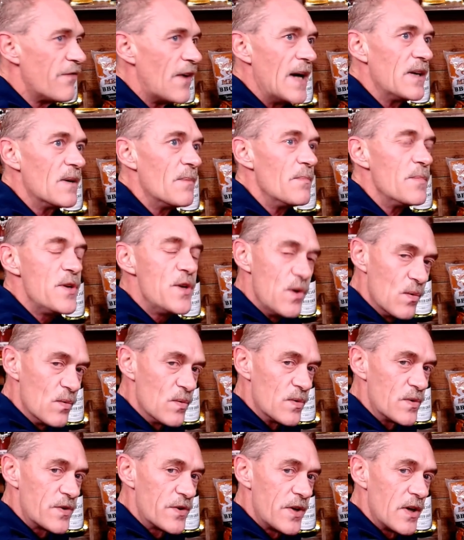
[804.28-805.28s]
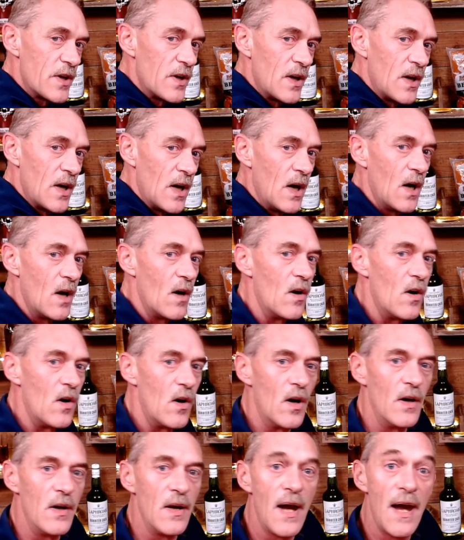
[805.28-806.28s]
them used
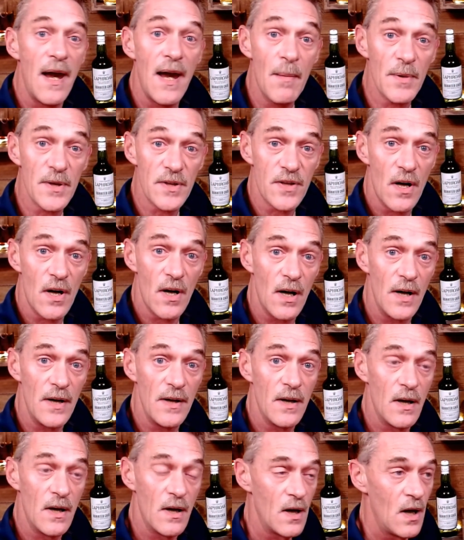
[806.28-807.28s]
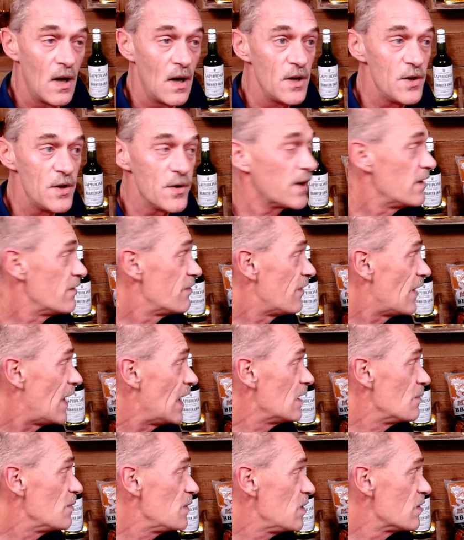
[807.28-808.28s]
on Amazon. You can find
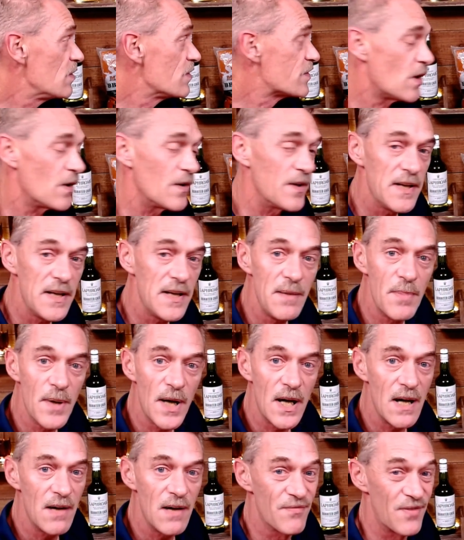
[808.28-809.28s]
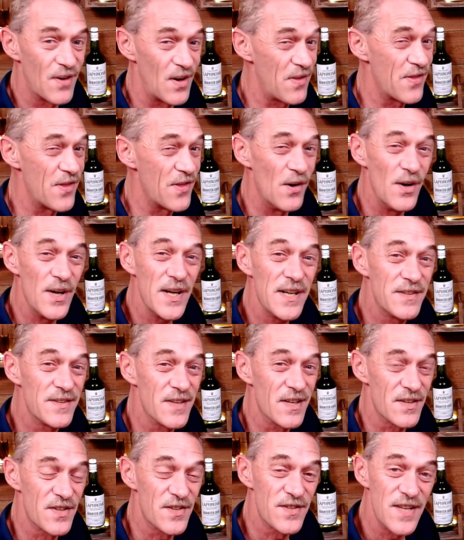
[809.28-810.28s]
them used on eBay for $30 to
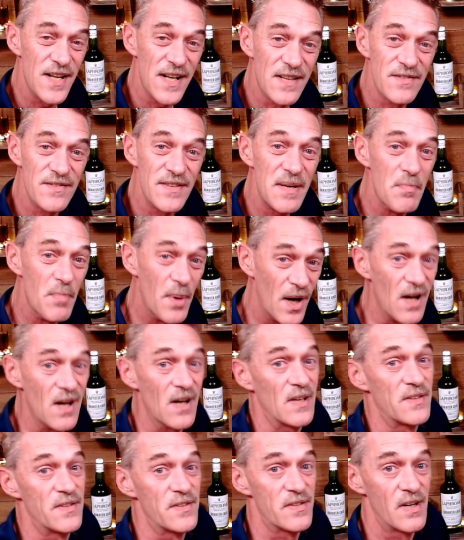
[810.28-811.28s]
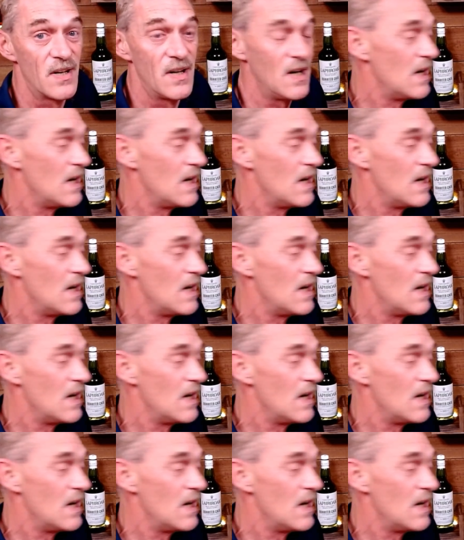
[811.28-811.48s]
$60.